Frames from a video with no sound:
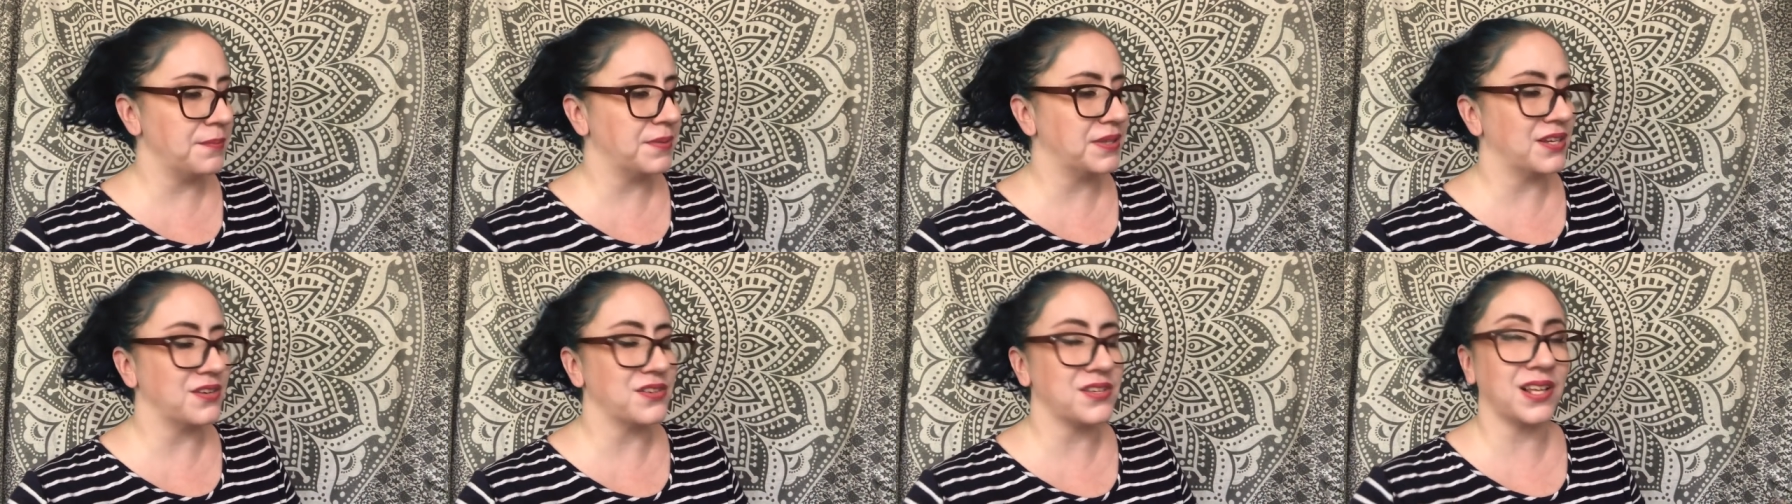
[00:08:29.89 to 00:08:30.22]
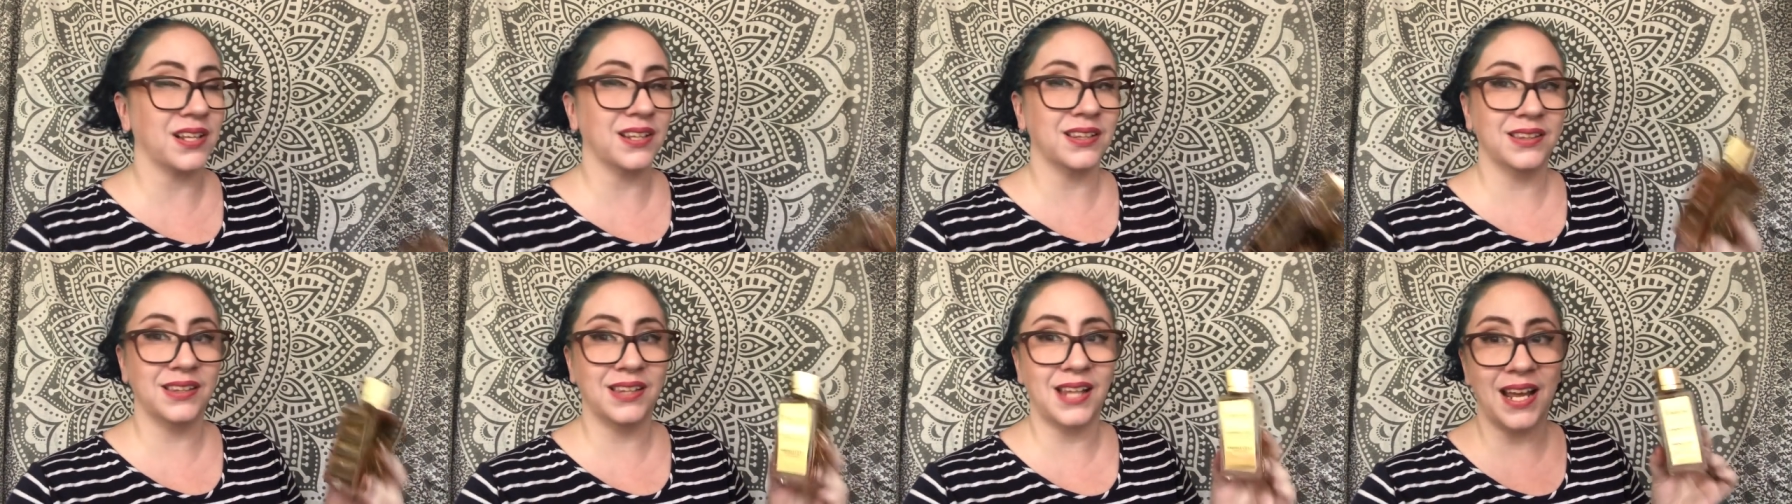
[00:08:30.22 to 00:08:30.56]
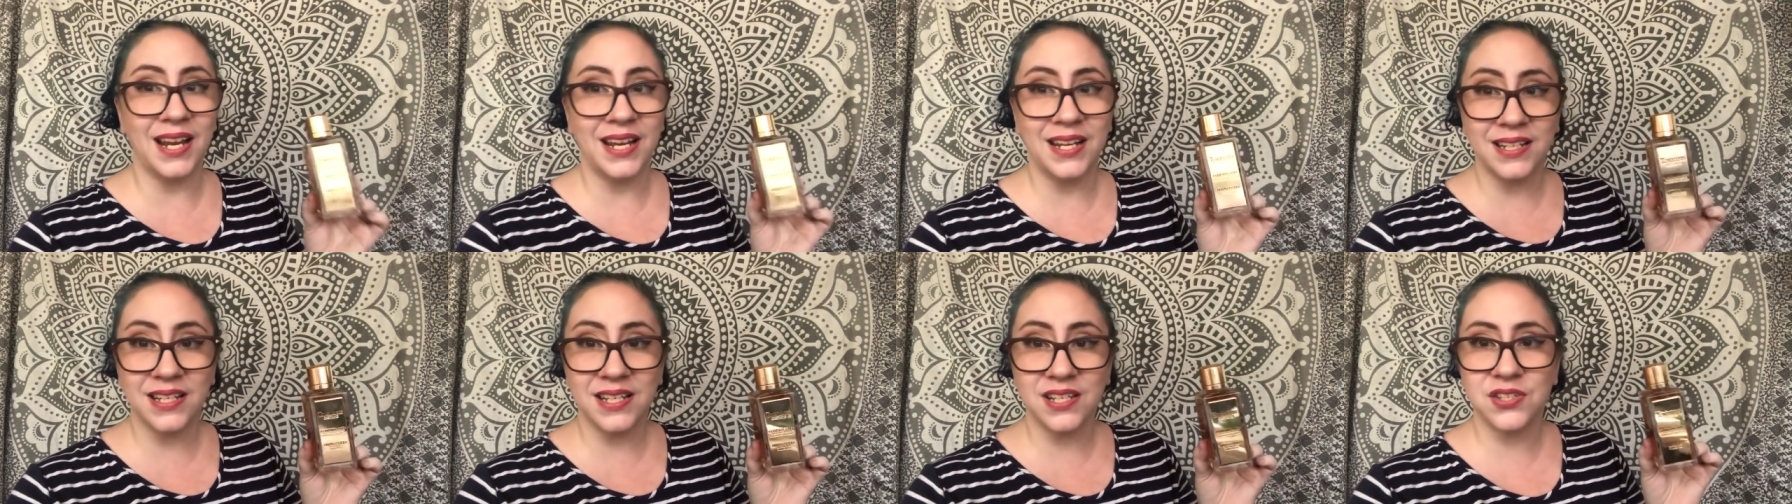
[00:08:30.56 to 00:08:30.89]
but there's a
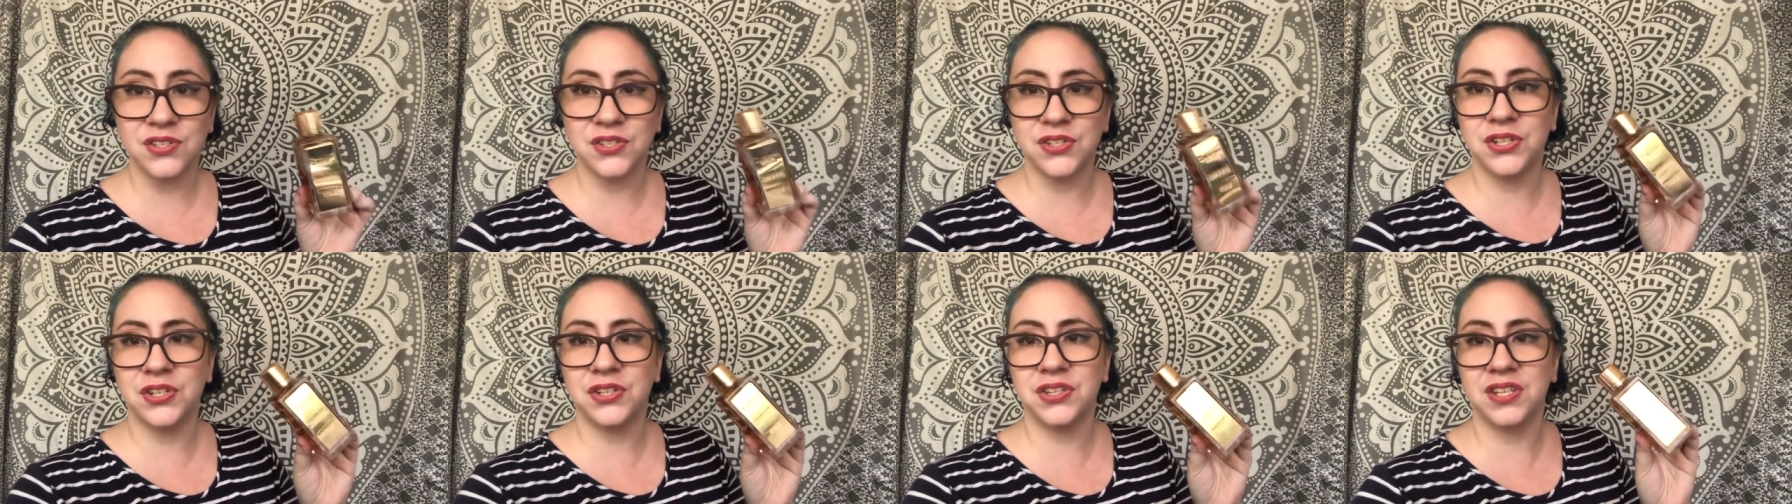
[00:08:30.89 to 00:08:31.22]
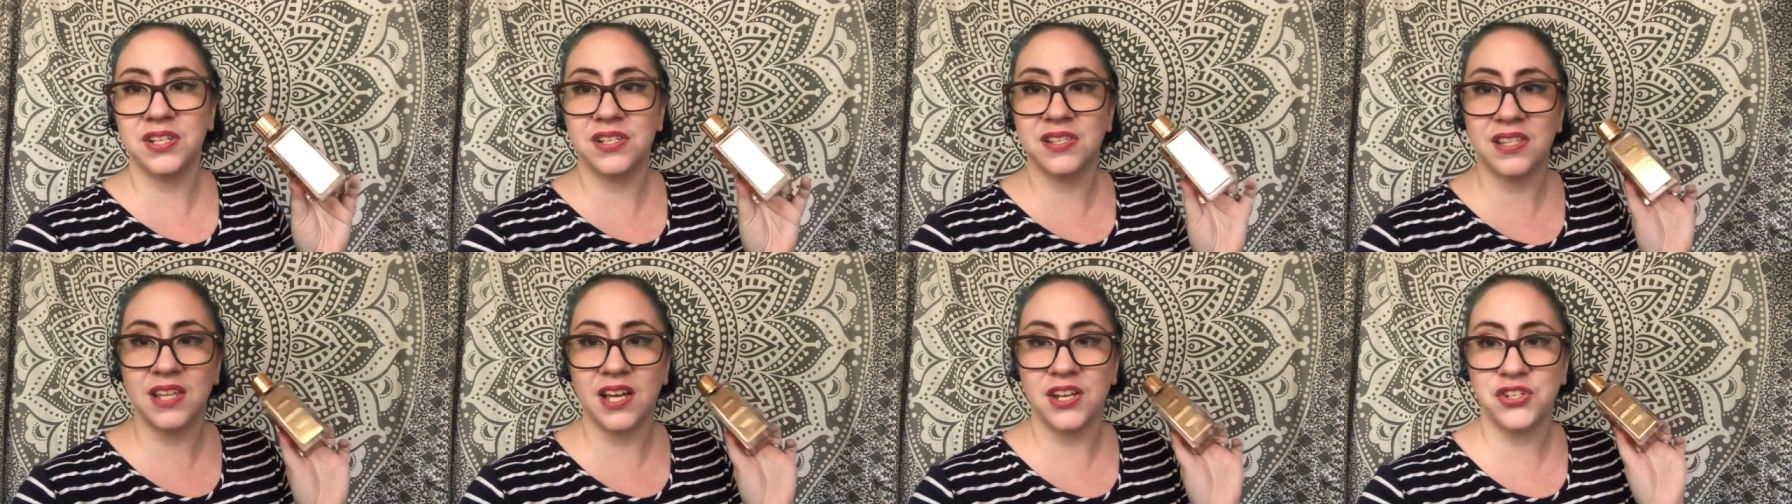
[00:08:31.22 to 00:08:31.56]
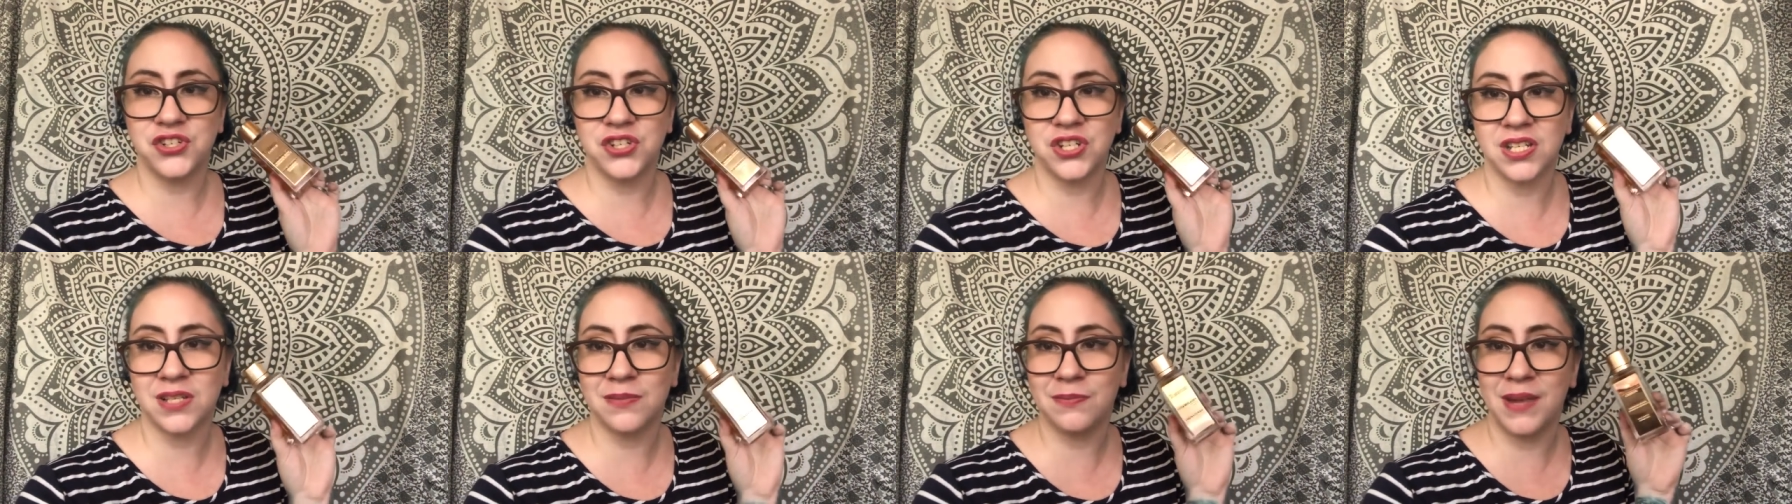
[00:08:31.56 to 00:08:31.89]
lightness to this that
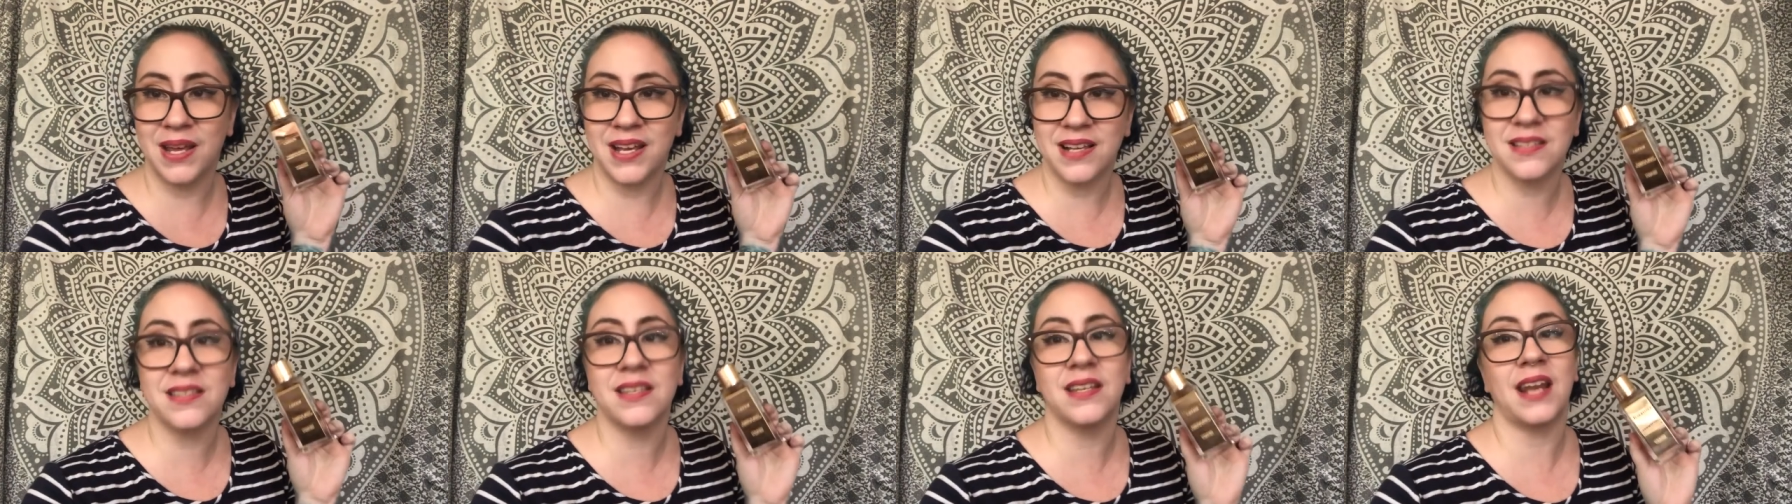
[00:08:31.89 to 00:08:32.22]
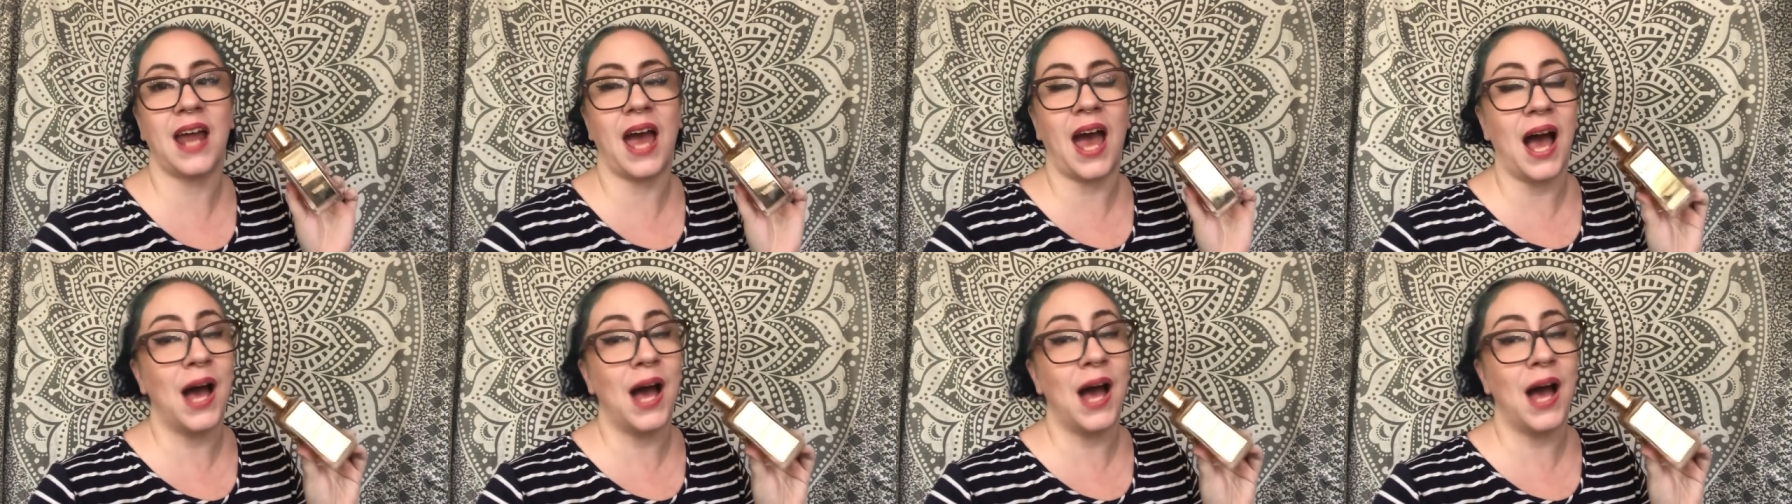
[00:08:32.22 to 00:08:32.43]
just makes it